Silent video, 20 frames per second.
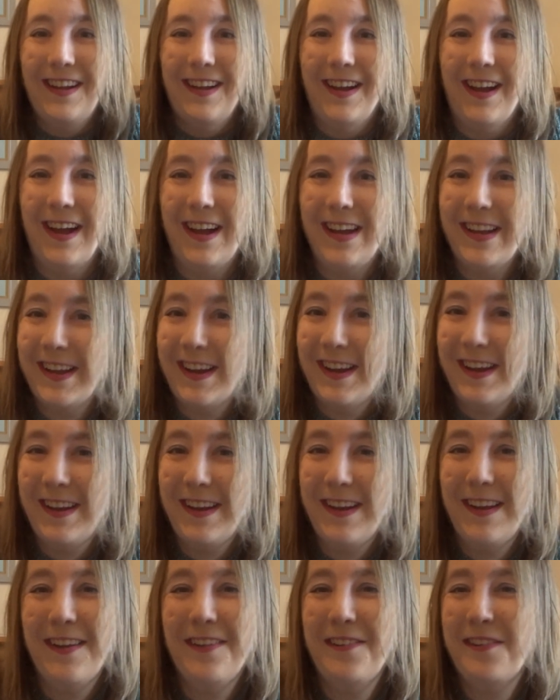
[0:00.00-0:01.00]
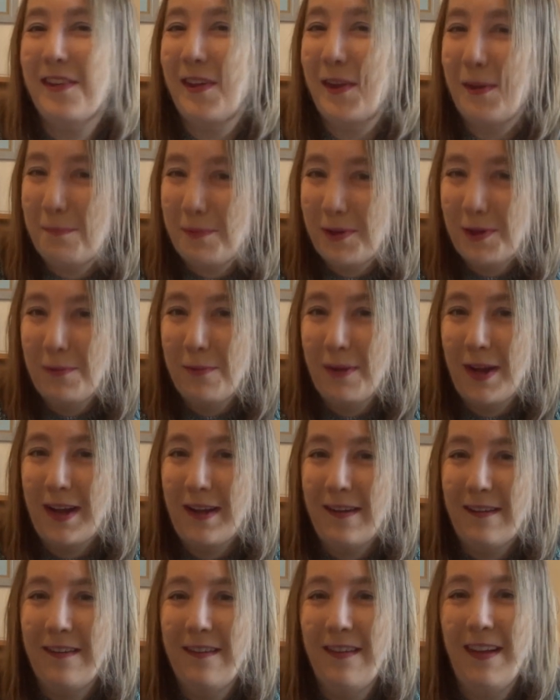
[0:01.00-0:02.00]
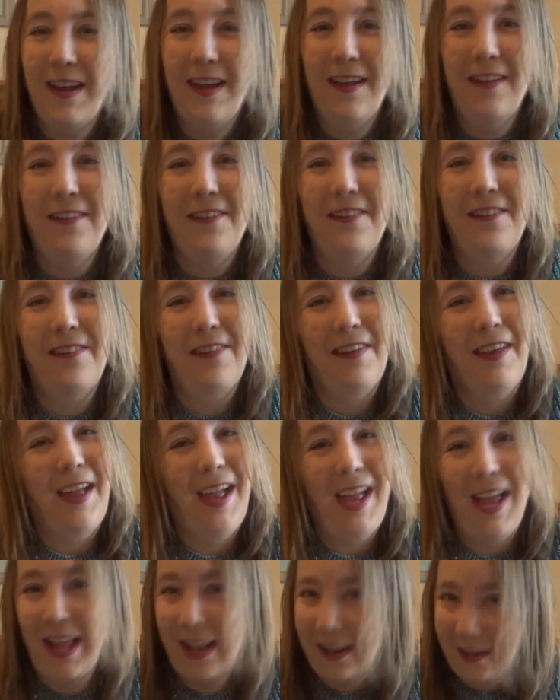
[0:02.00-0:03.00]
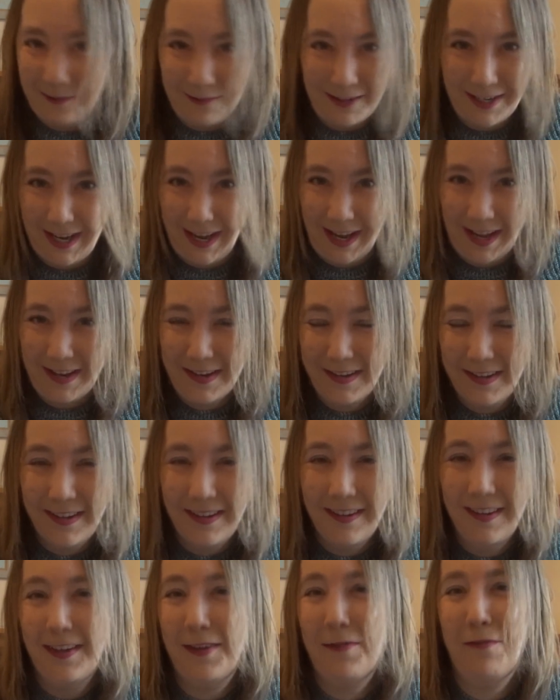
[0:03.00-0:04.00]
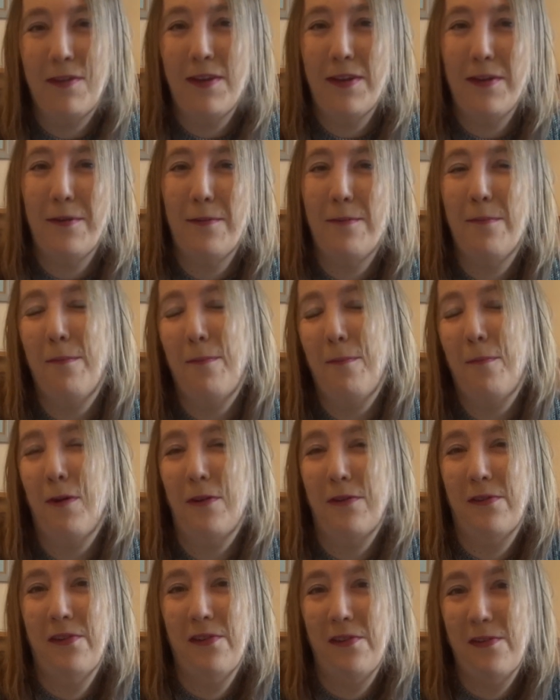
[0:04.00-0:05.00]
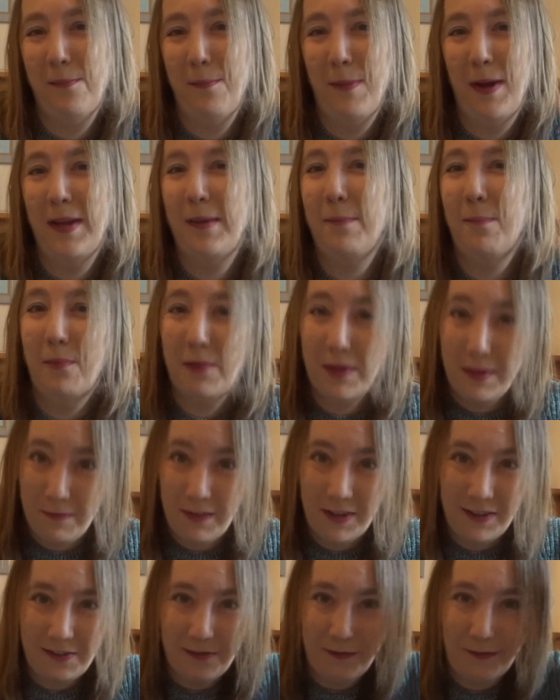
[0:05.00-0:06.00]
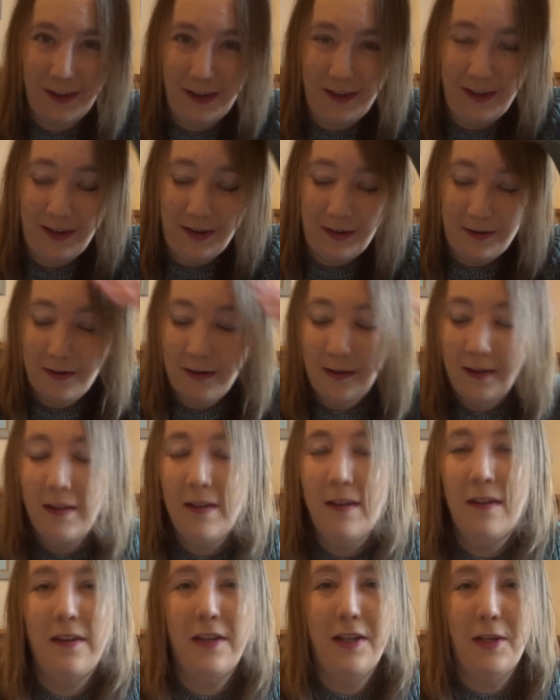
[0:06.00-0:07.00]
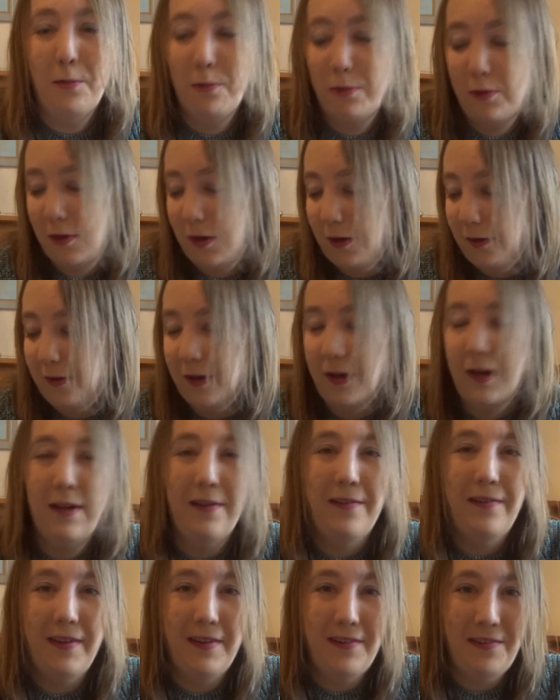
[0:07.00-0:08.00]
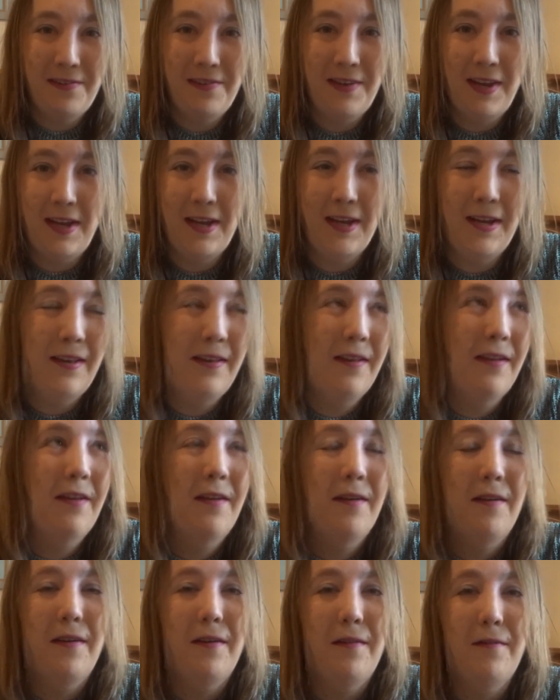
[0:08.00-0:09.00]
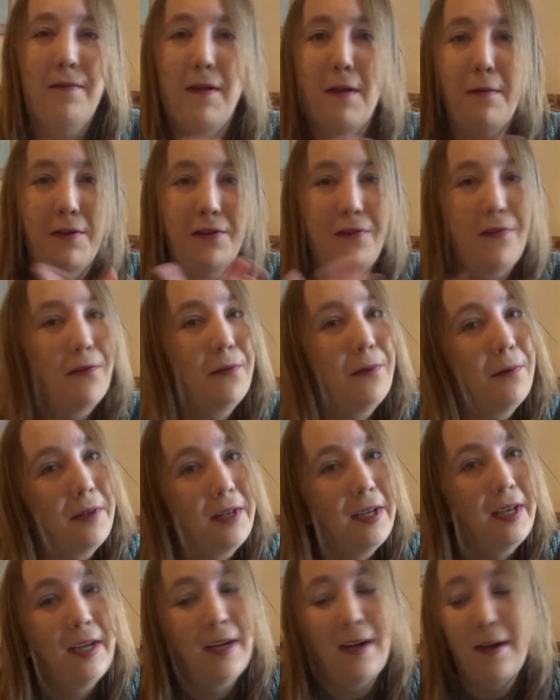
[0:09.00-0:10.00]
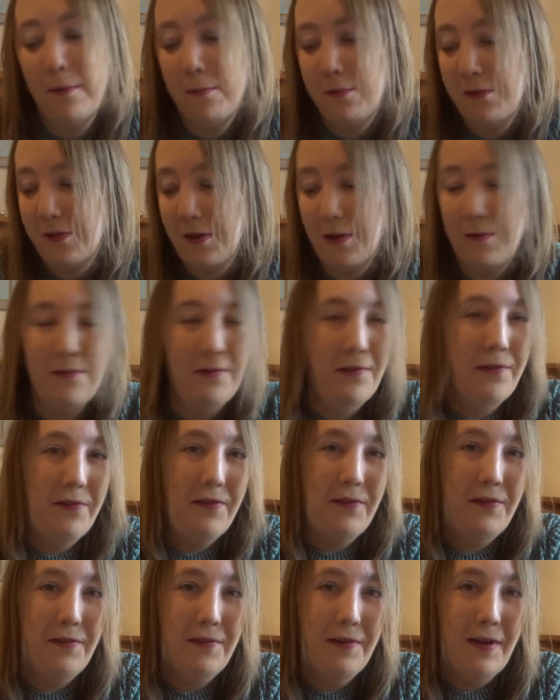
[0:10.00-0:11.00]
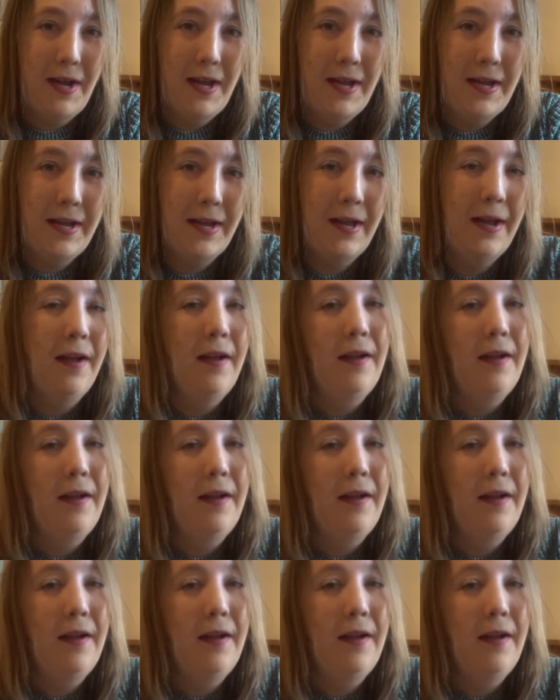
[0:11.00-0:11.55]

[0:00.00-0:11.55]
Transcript: Hi guys, hope you're well, and hello again. If you watched my previous video, you will know that I did say that very shortly I was going to do a